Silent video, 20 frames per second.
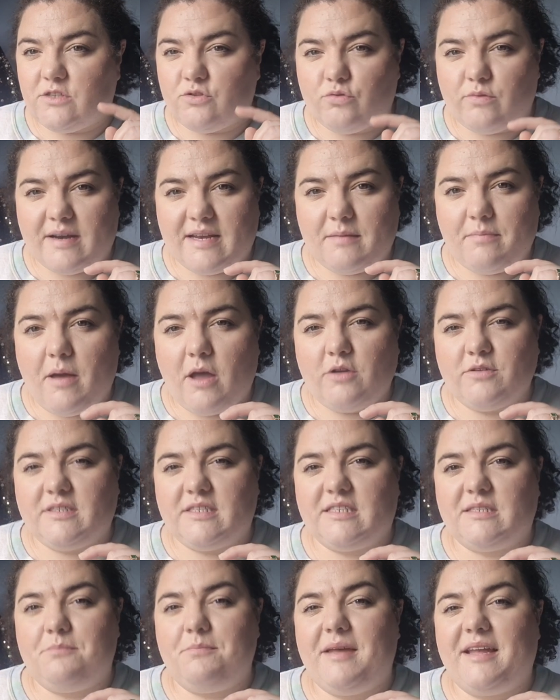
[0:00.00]
has already
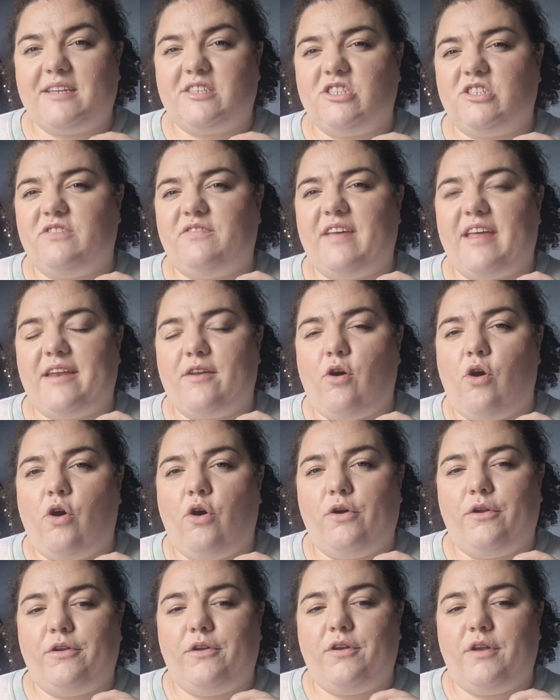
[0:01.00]
posted some pictures of it
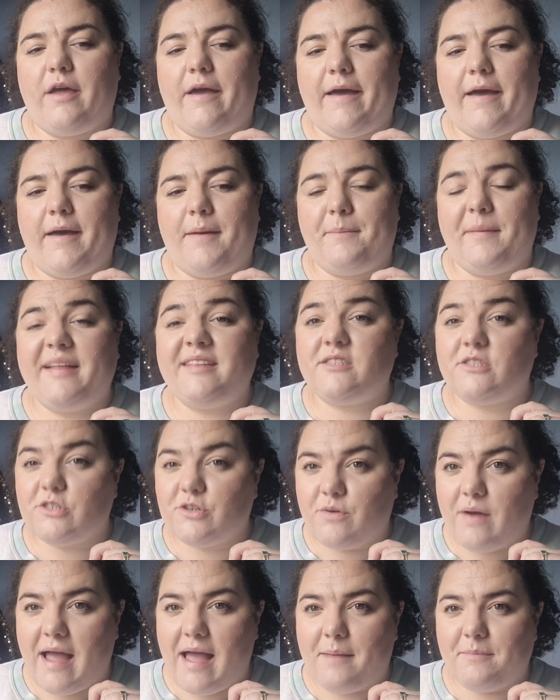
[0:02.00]
on
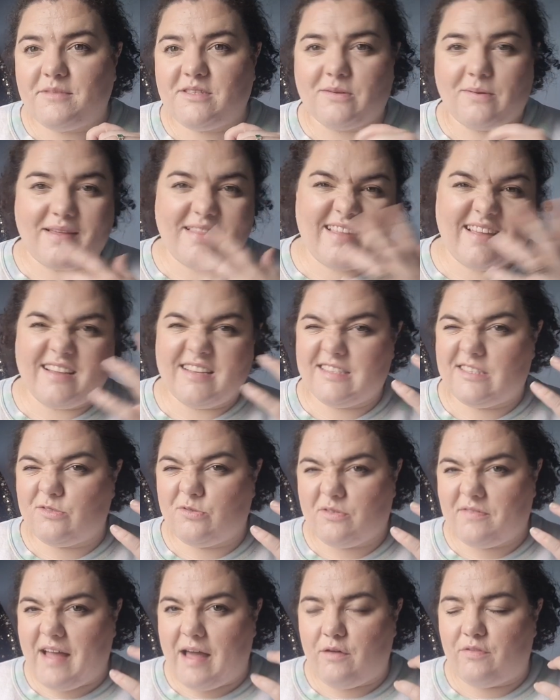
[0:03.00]
Instagram, so I think it's
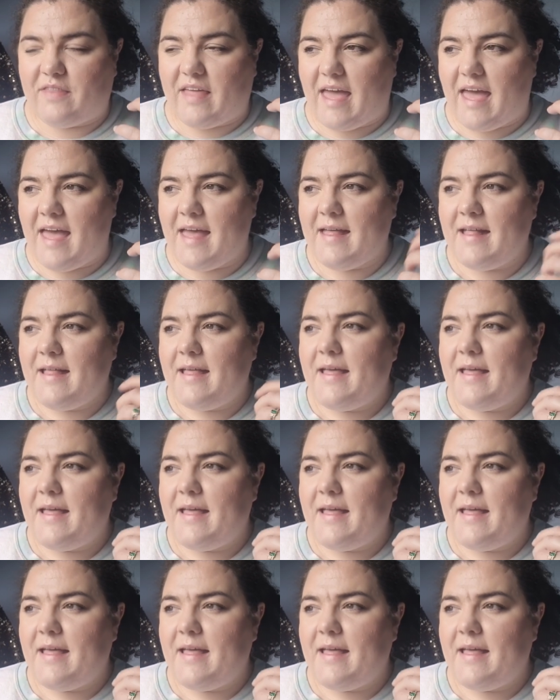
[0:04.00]
sort of out there.